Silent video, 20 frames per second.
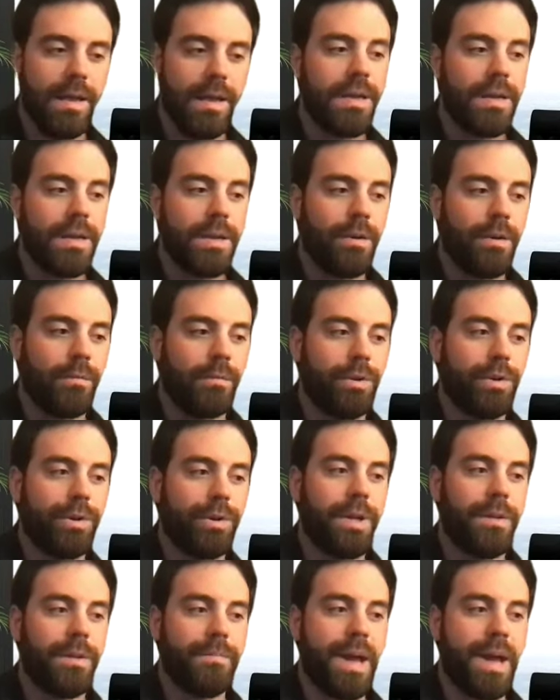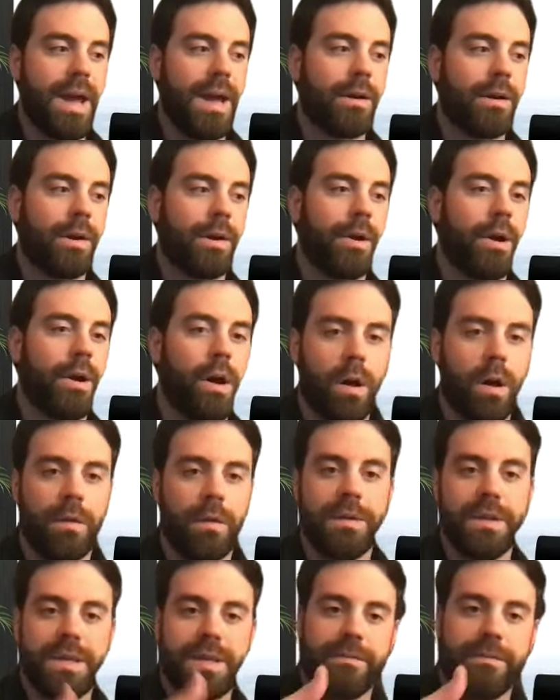Looking back on all
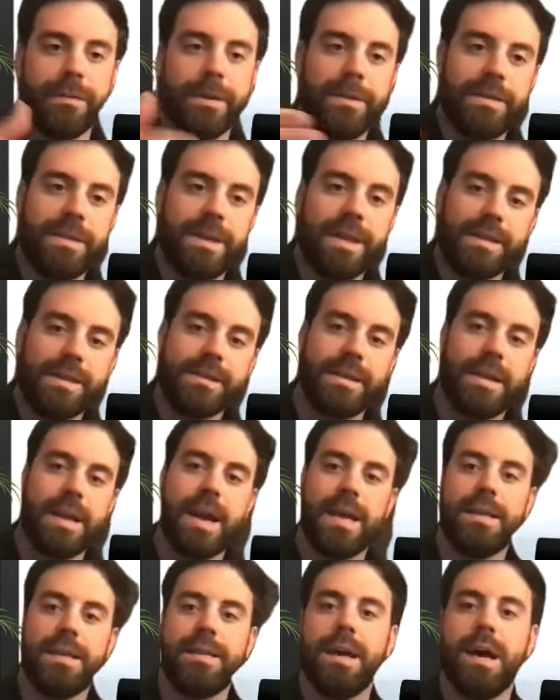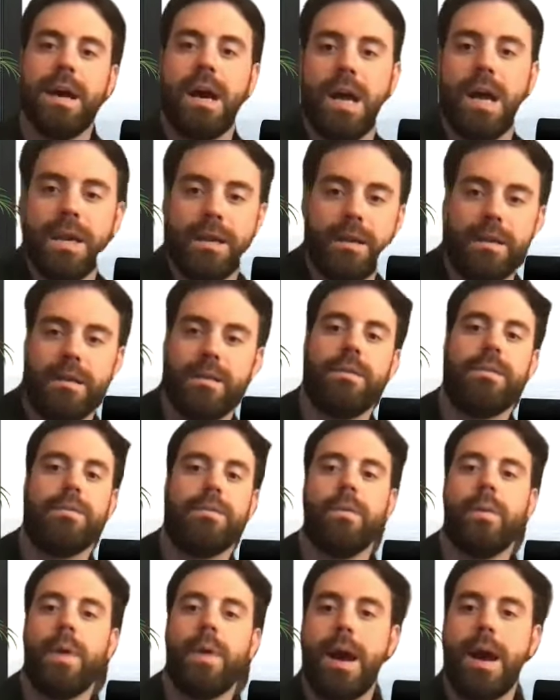the different things that I had done
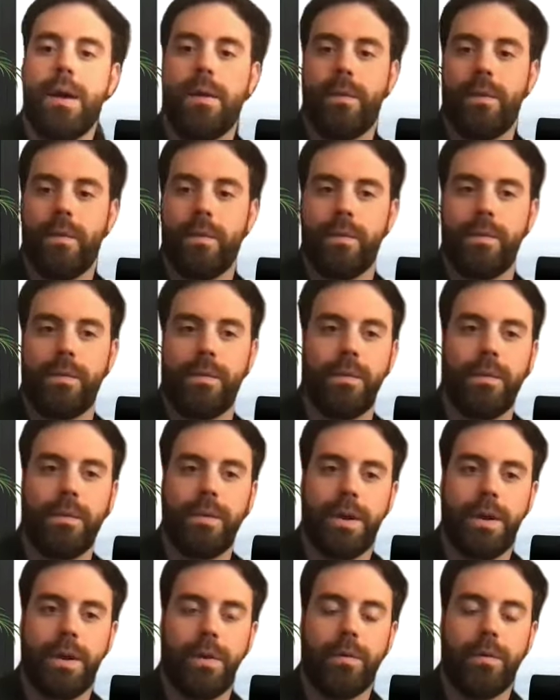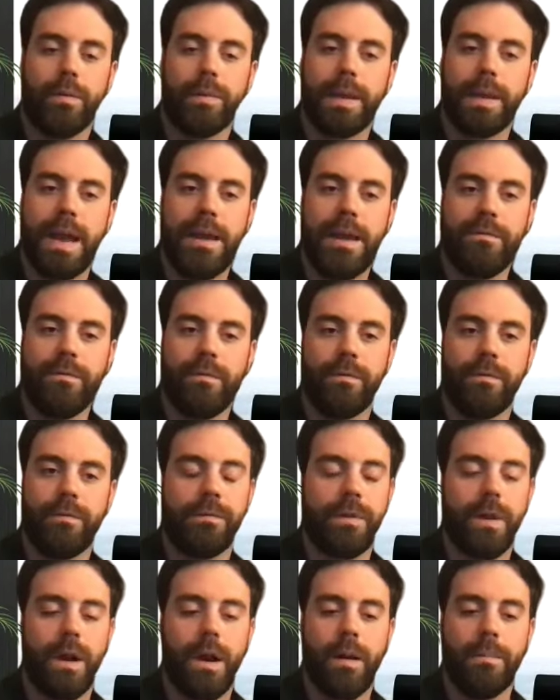throughout, life,
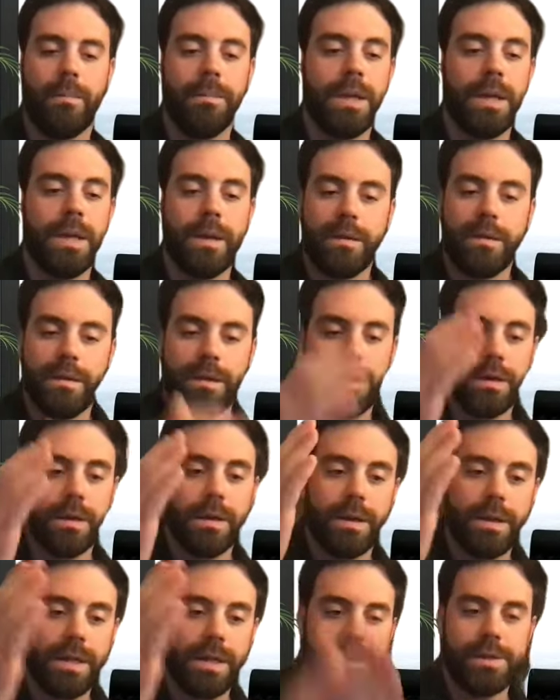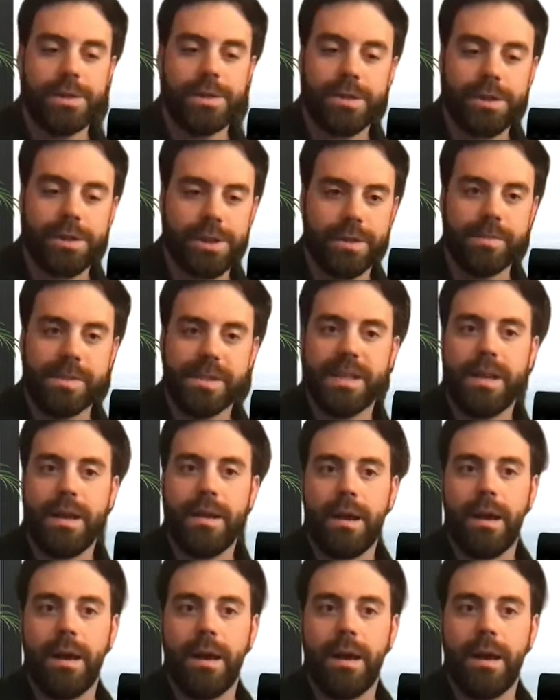from the internships at